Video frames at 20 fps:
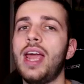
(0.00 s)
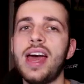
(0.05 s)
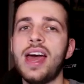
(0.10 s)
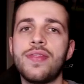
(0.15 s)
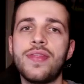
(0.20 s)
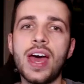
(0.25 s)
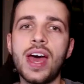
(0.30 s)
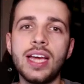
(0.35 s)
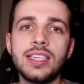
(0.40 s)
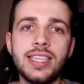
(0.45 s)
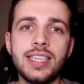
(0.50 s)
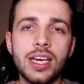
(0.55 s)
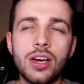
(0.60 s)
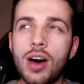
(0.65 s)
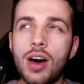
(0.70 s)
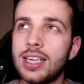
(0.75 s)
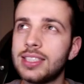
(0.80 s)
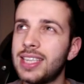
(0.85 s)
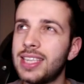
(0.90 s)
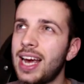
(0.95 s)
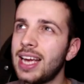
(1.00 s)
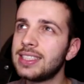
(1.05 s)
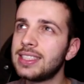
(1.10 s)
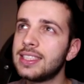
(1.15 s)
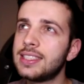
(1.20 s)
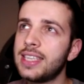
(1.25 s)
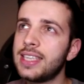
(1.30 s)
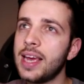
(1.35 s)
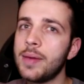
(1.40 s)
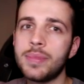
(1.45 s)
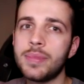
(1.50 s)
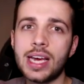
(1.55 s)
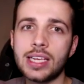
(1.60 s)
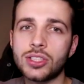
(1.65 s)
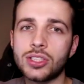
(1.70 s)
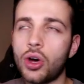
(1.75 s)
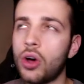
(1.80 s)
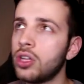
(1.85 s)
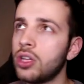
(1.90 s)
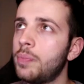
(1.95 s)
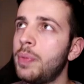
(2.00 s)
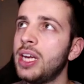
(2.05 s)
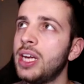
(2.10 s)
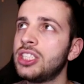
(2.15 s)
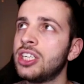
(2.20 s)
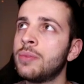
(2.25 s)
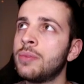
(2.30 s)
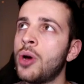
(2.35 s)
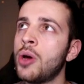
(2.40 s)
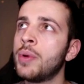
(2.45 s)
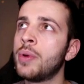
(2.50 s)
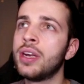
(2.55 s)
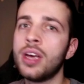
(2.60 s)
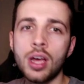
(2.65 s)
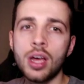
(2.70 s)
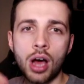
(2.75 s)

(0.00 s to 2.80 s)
And that is it, guys. So that is the team that's on the pitch at the moment.